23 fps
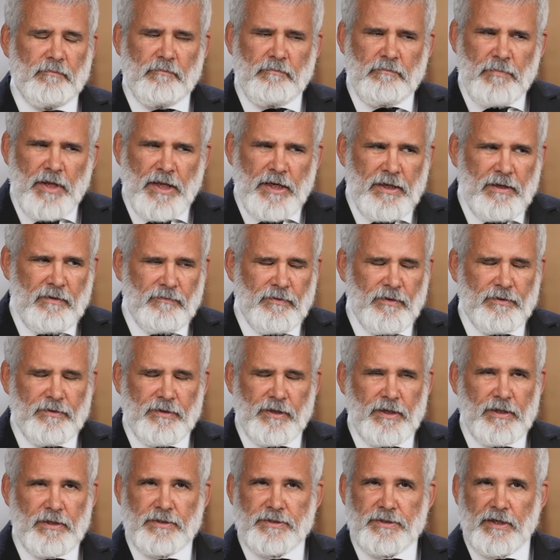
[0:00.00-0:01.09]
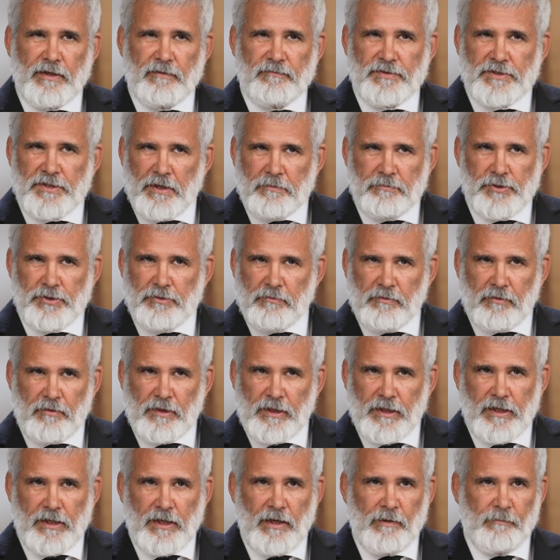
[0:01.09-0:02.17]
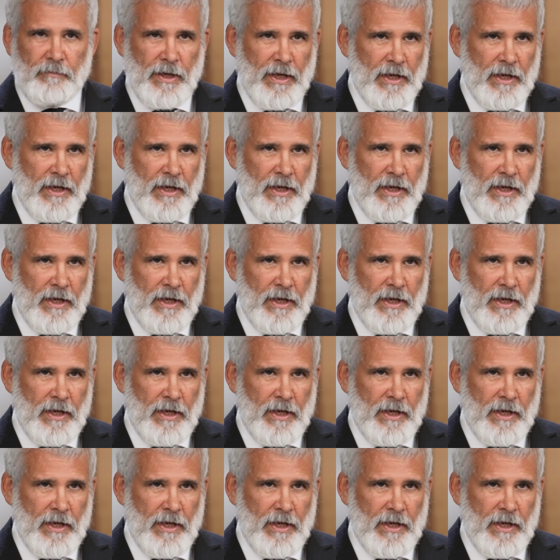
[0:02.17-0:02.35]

many of the things that have subsequently come